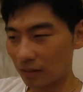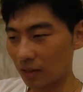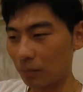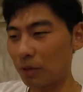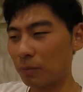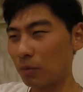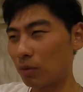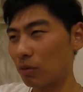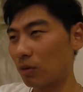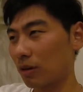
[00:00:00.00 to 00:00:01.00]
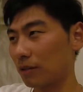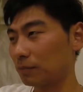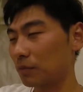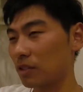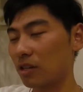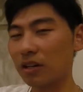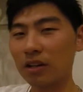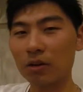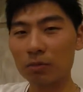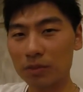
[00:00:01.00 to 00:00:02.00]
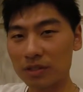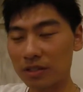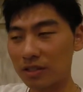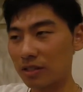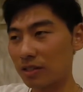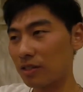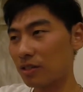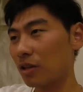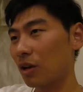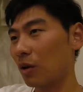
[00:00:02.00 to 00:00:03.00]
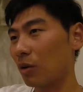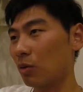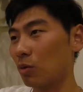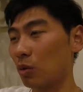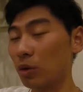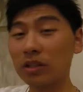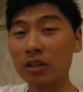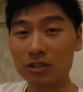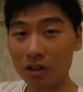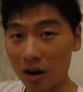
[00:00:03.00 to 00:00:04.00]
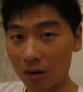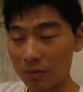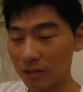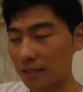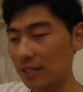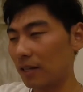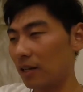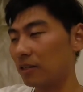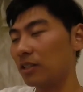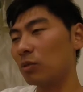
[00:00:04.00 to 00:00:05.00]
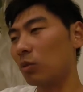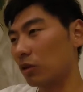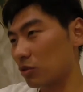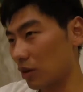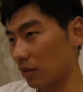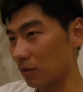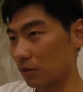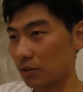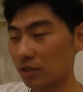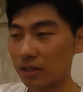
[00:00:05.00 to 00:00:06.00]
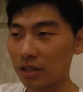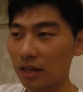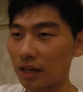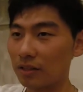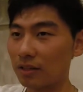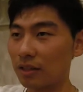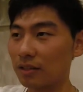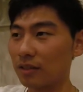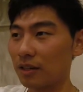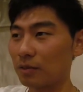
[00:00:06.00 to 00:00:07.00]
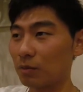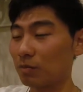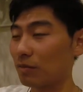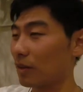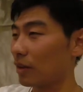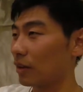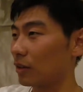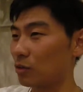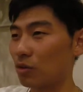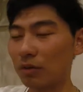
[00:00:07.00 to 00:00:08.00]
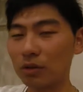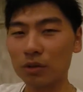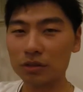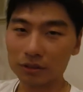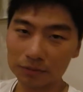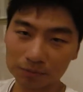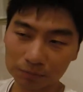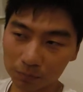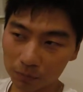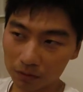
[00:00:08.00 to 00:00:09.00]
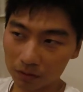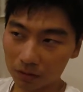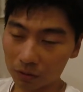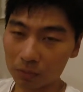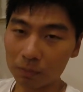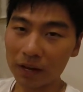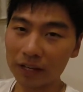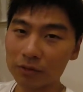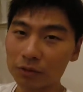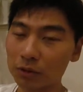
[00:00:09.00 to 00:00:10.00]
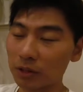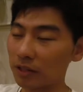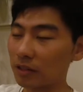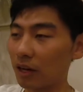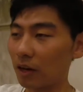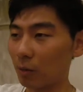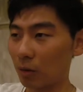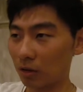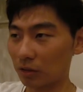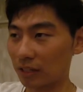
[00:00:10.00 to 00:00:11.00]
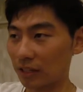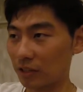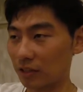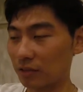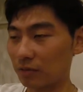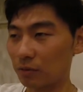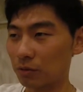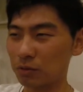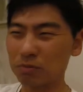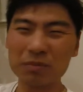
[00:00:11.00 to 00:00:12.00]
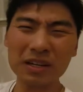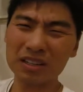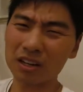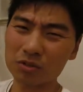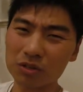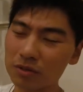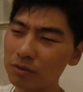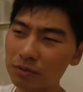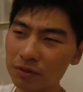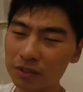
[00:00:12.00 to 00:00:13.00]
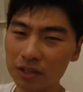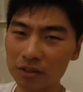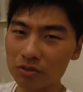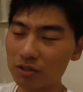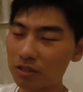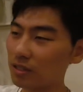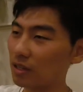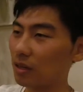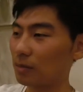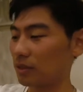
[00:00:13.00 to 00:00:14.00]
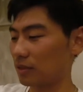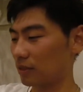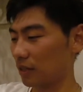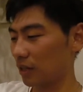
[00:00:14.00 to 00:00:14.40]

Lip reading: They are people who started their own businesses, who quit their jobs, and did world travels and you know, traveled on a bike for the entire world, actually, for many countries, I think 50 countries, I believe.